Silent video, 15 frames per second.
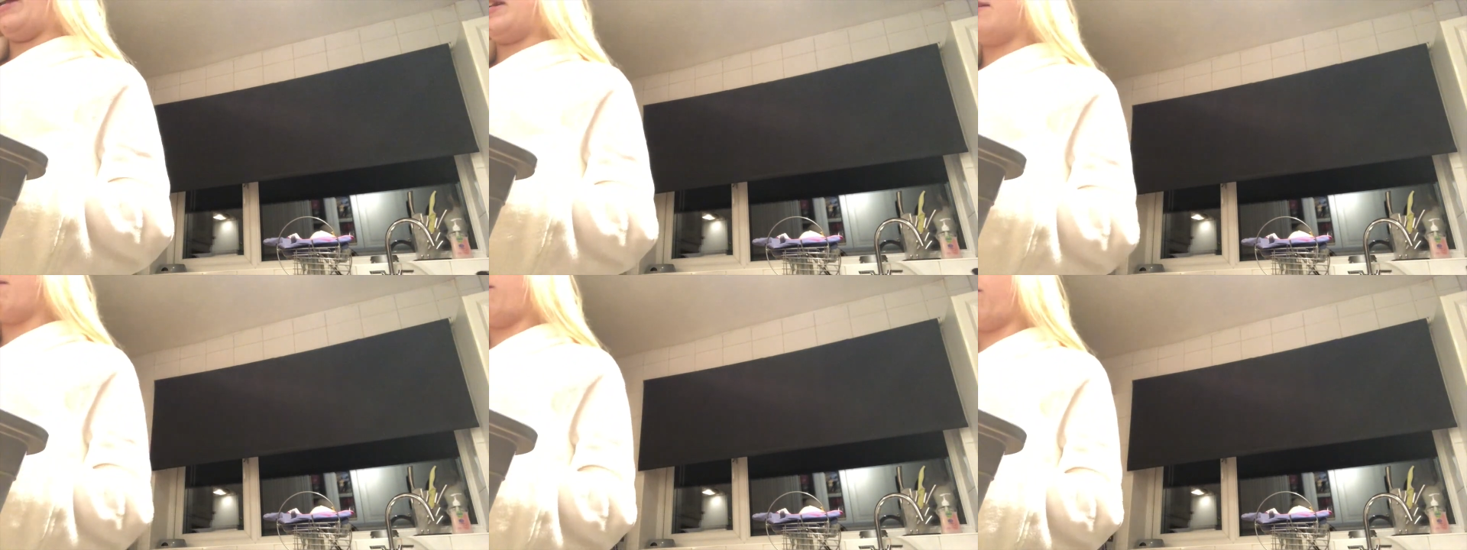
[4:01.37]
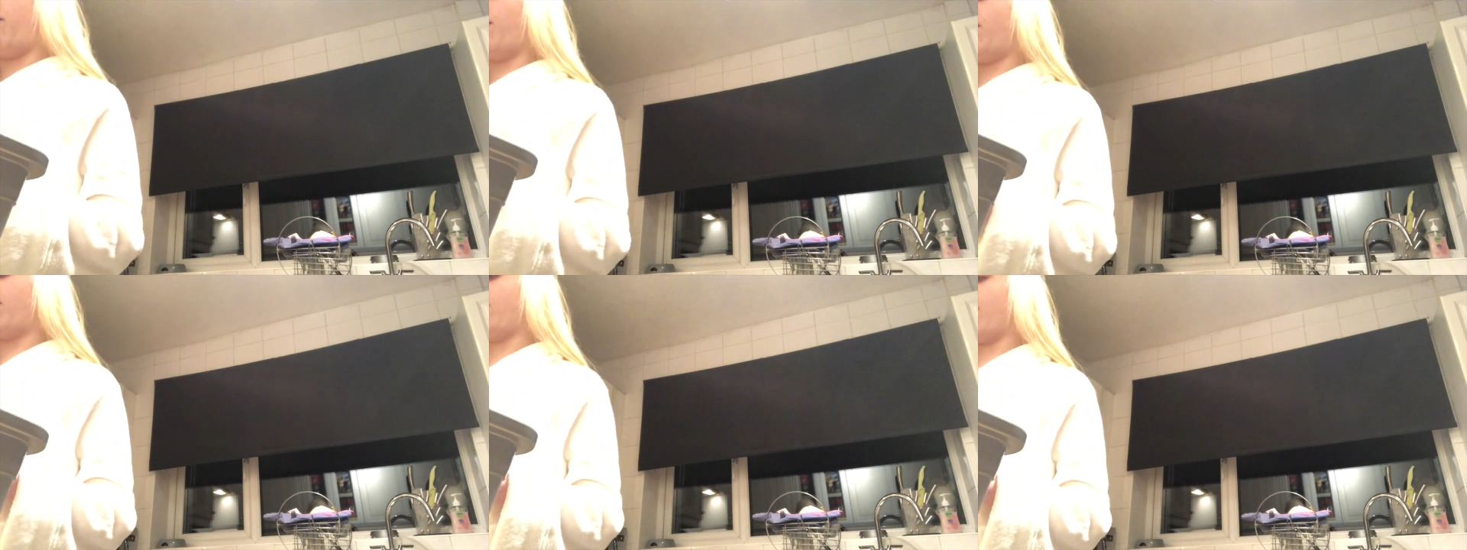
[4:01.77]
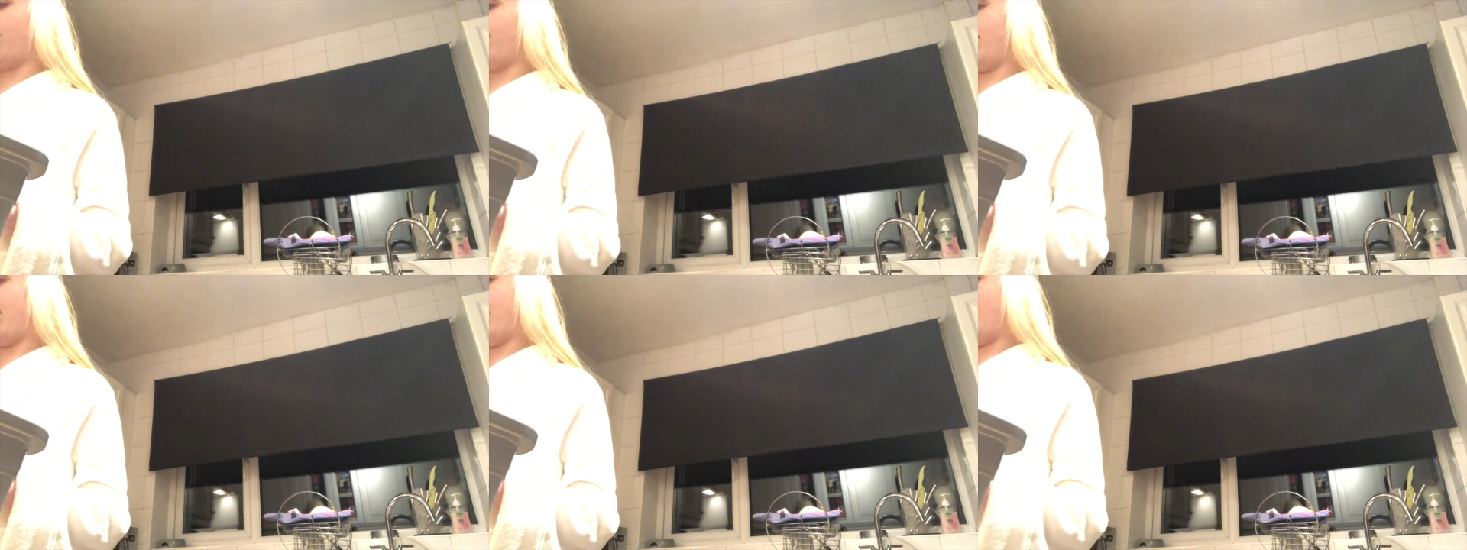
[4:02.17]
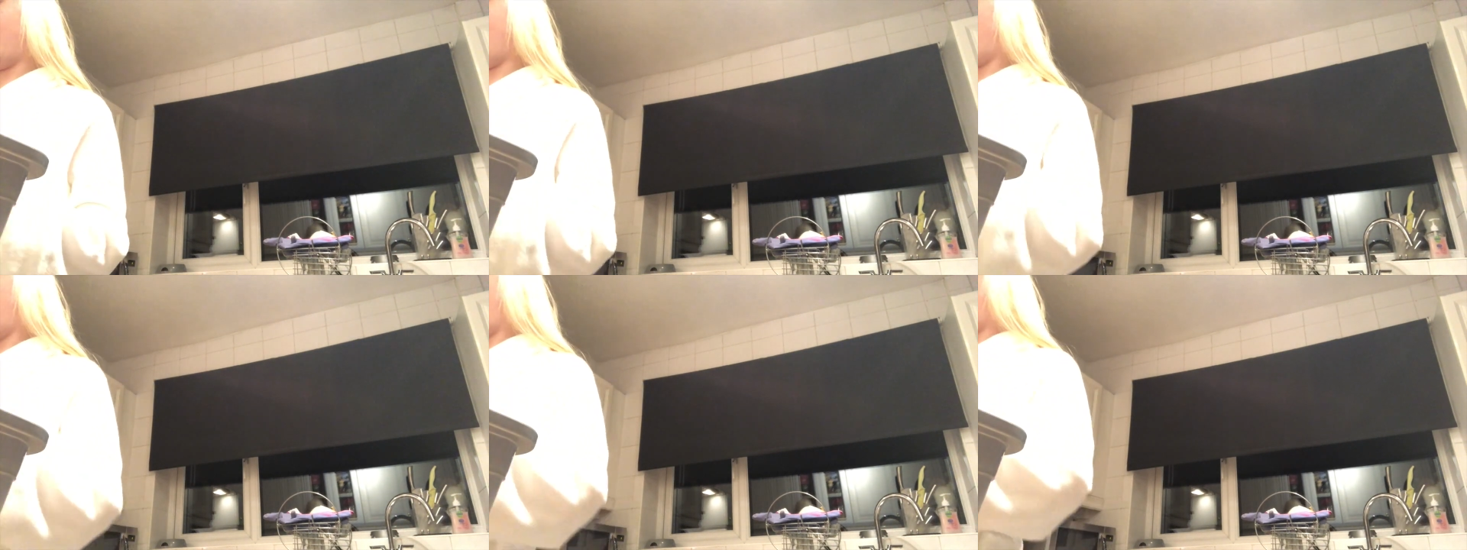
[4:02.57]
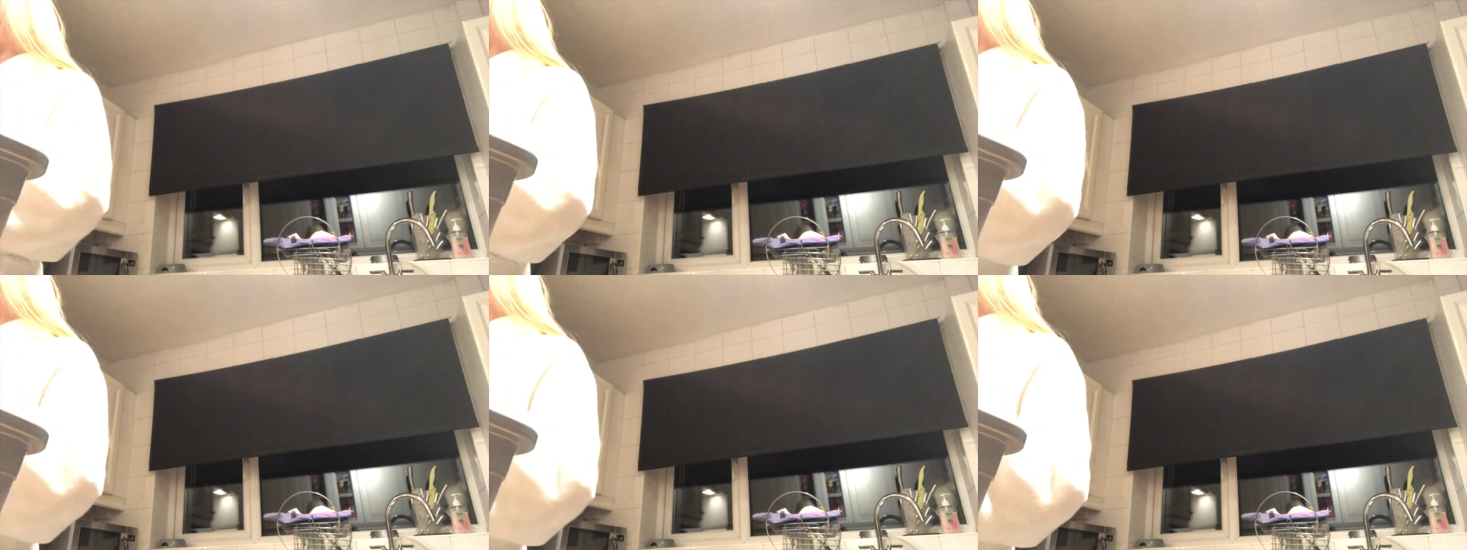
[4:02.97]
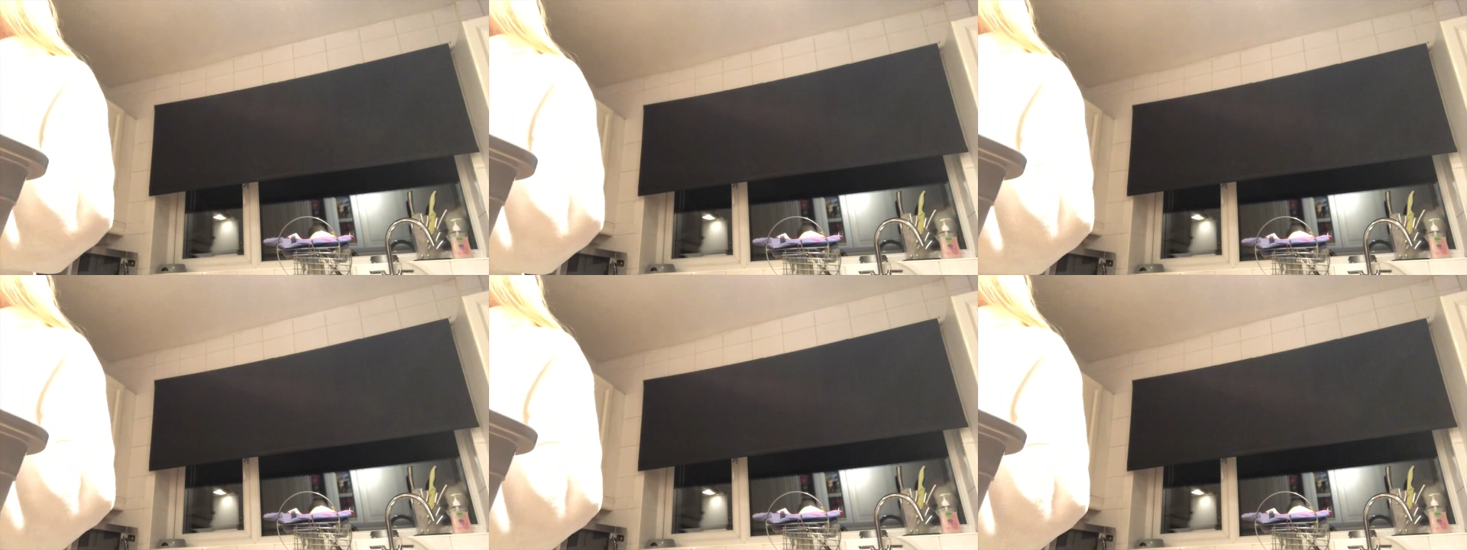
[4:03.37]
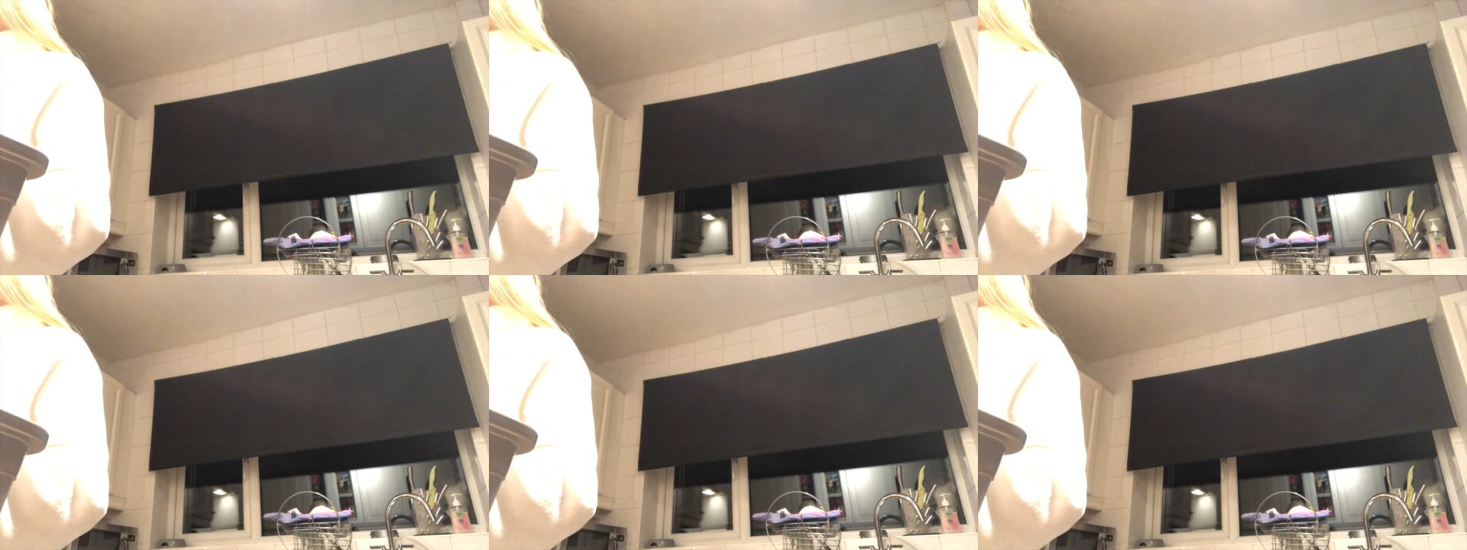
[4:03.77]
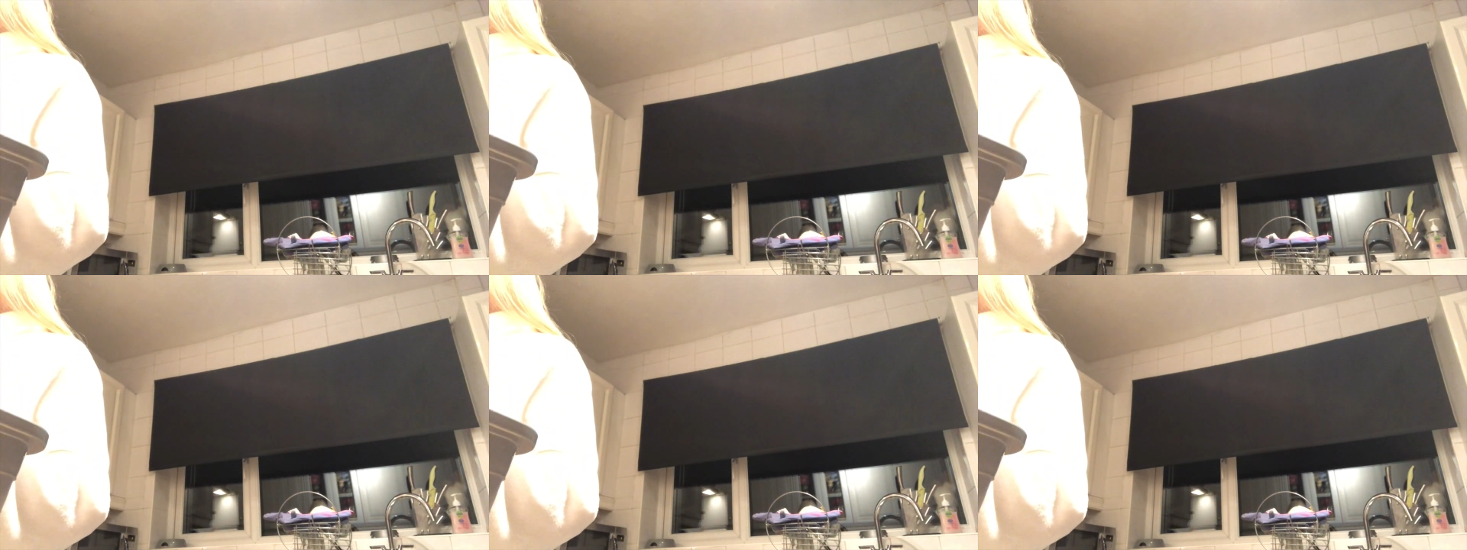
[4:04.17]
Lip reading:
(no speaker visible)